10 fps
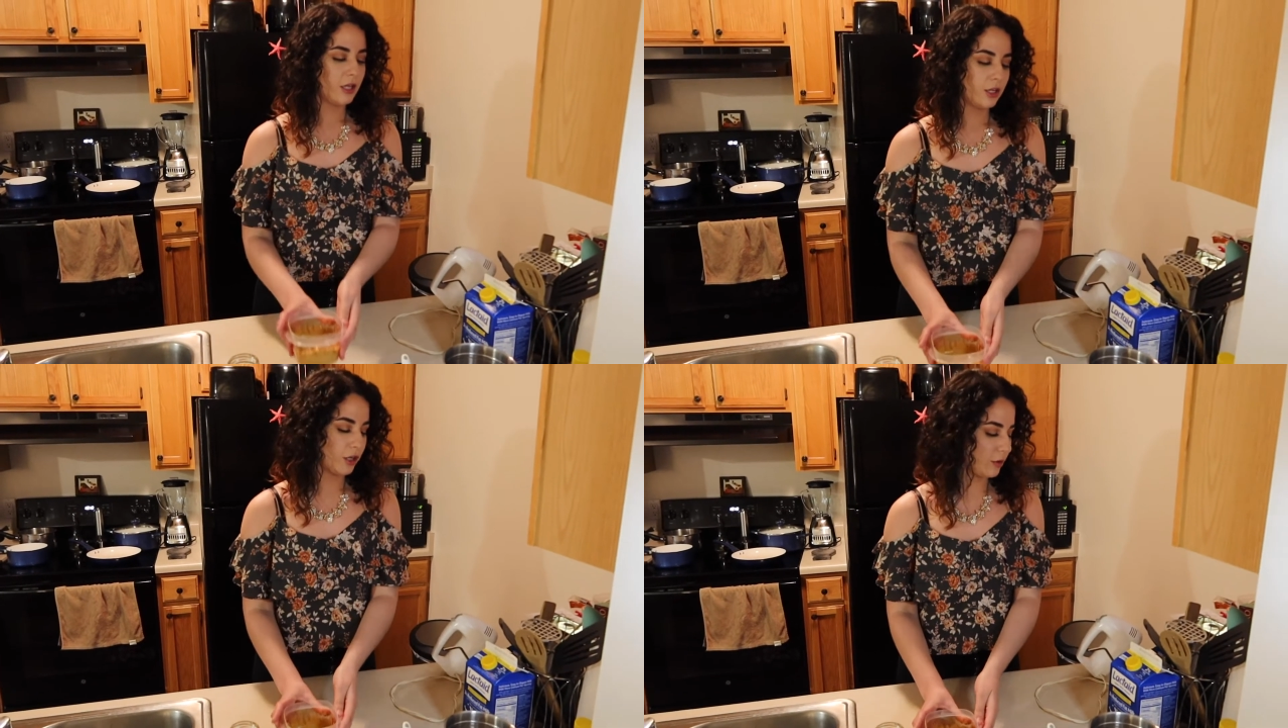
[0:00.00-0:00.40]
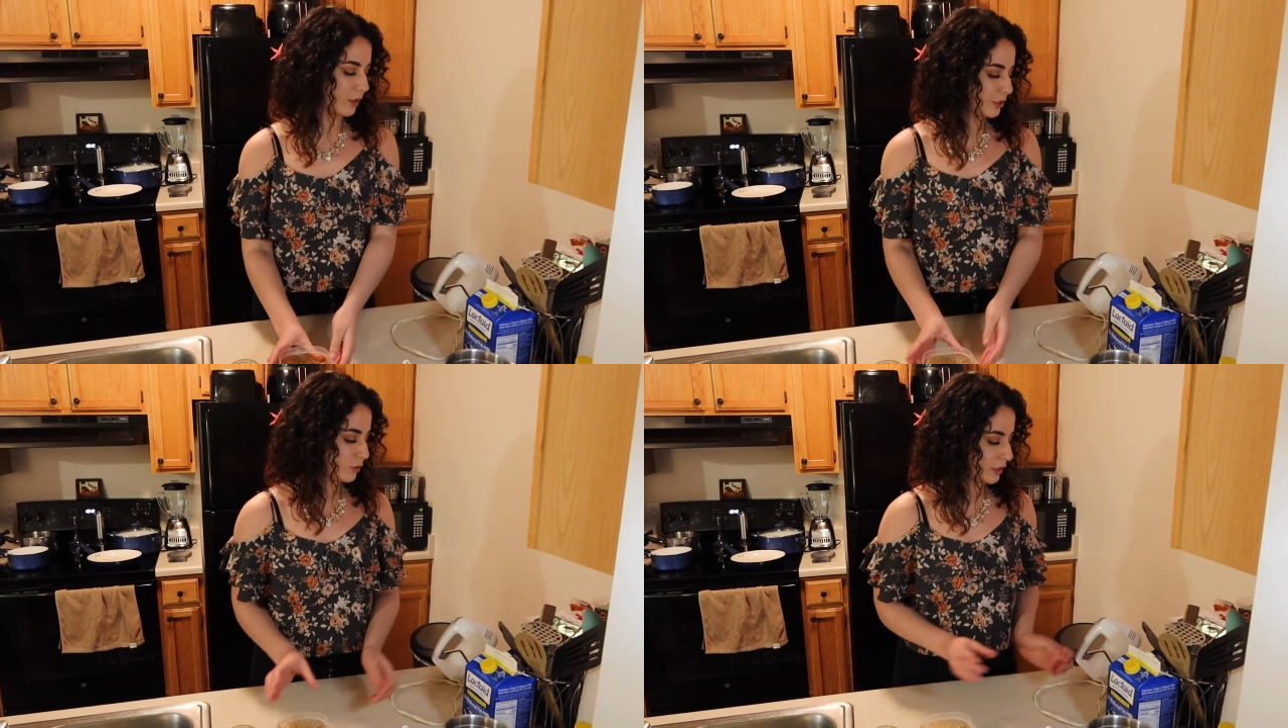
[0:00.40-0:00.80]
you're gonna
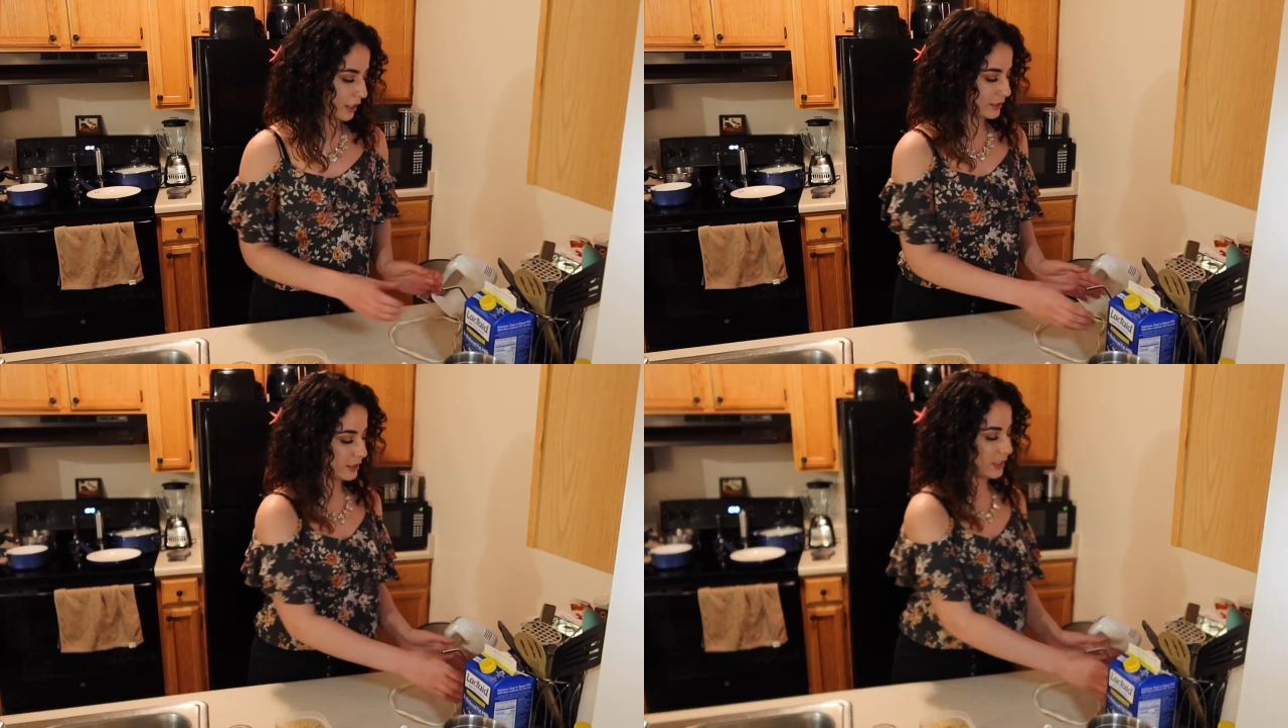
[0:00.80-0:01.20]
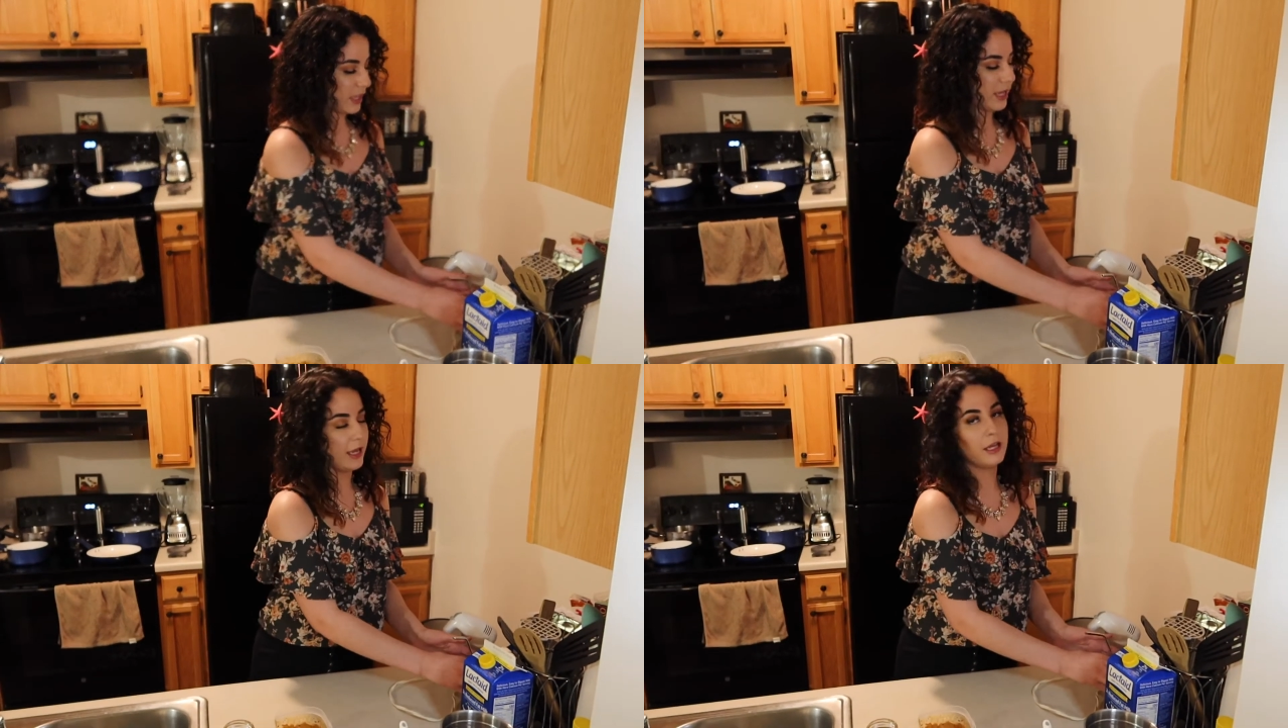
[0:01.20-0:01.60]
want to get
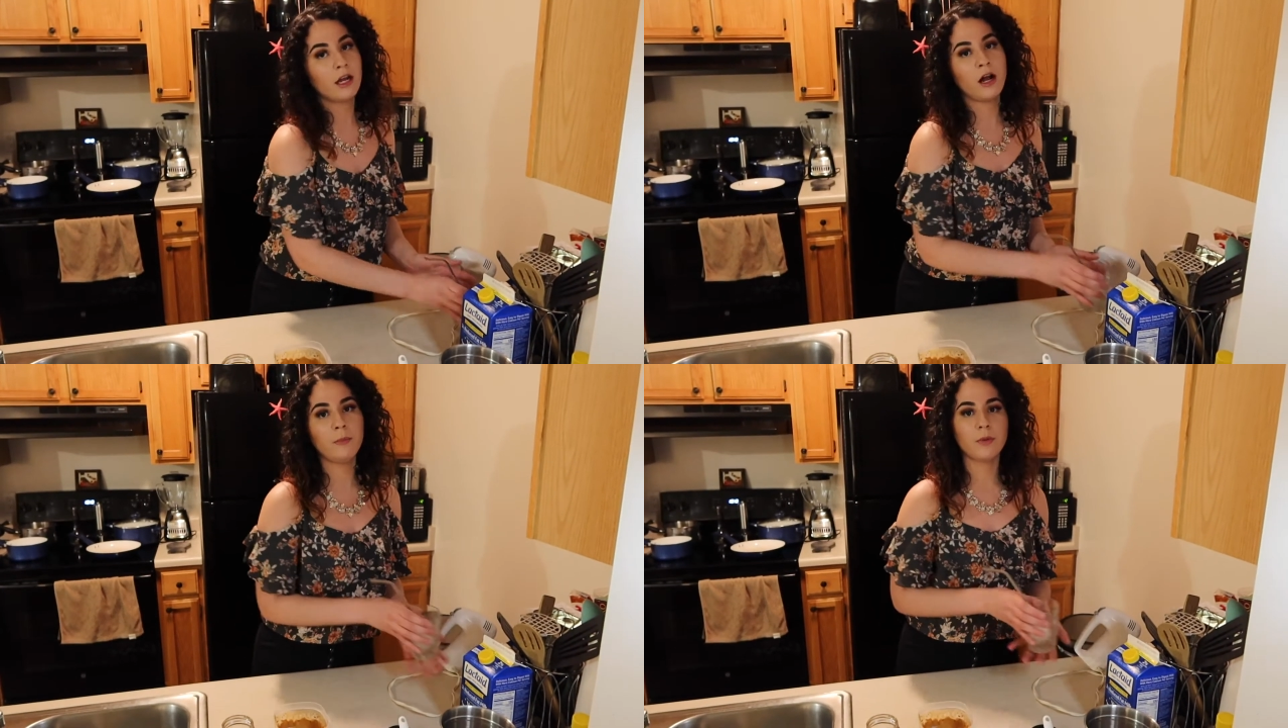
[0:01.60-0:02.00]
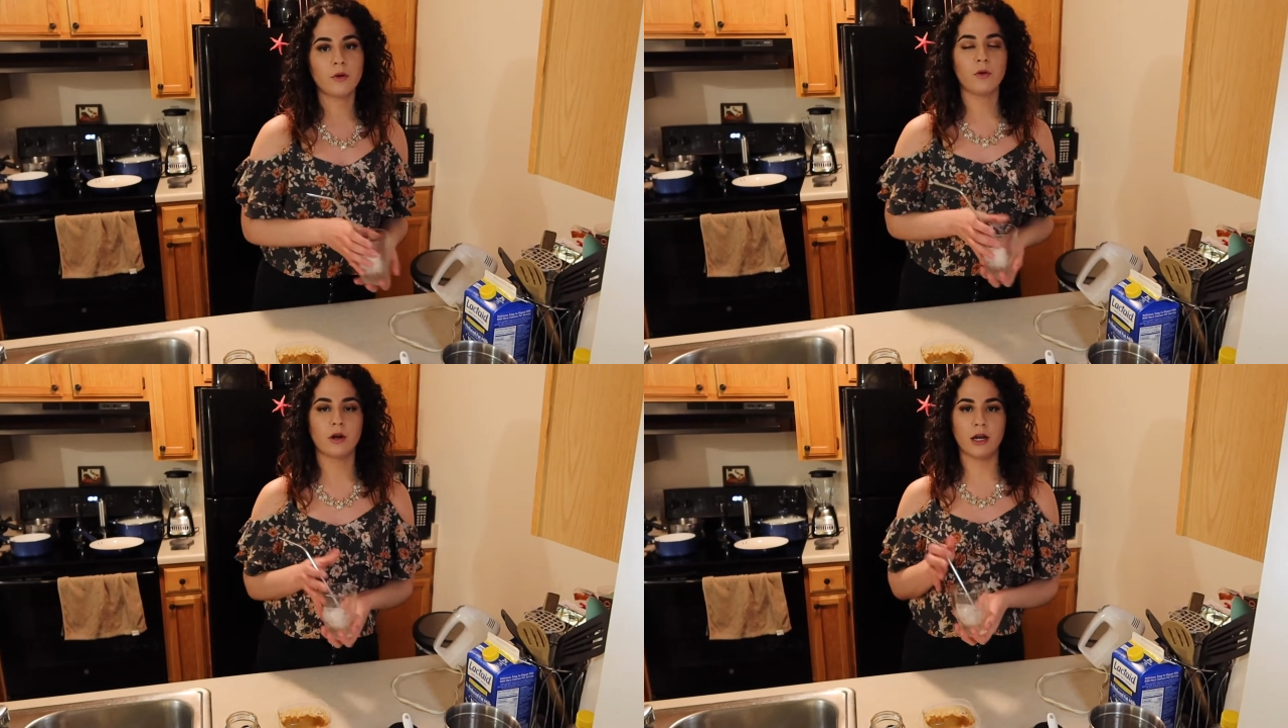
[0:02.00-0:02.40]
a cup
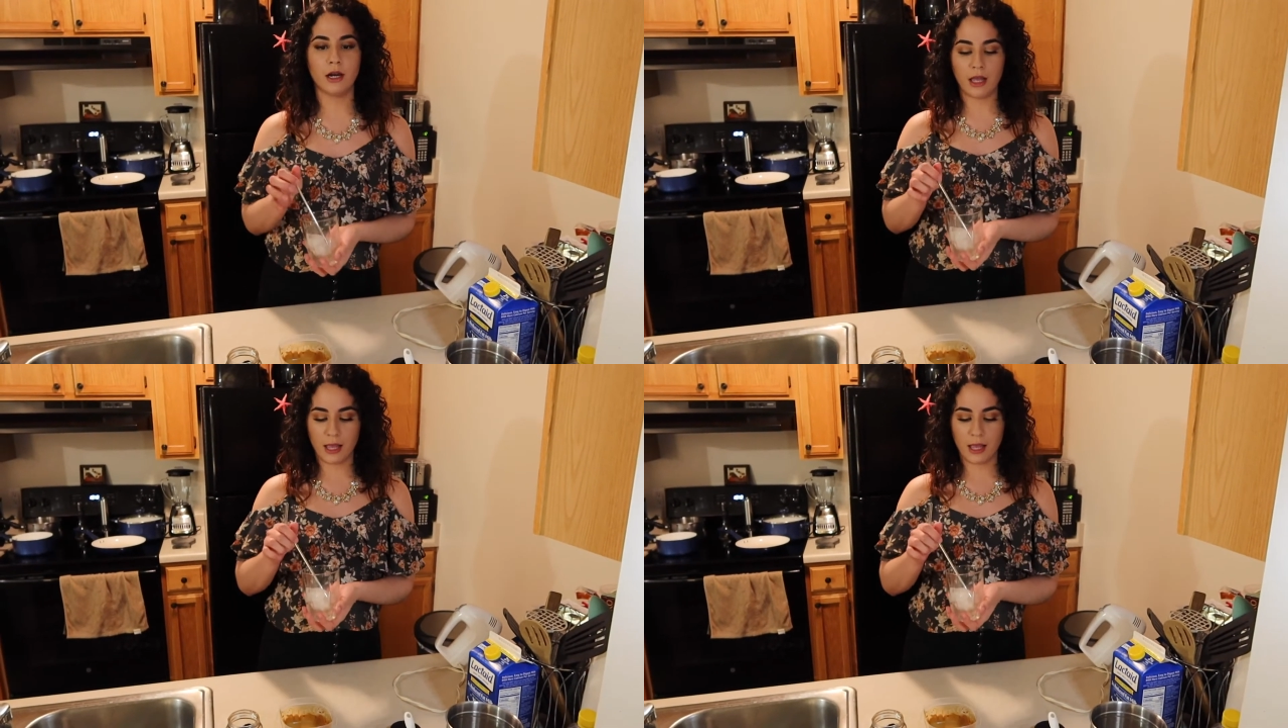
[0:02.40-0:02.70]
or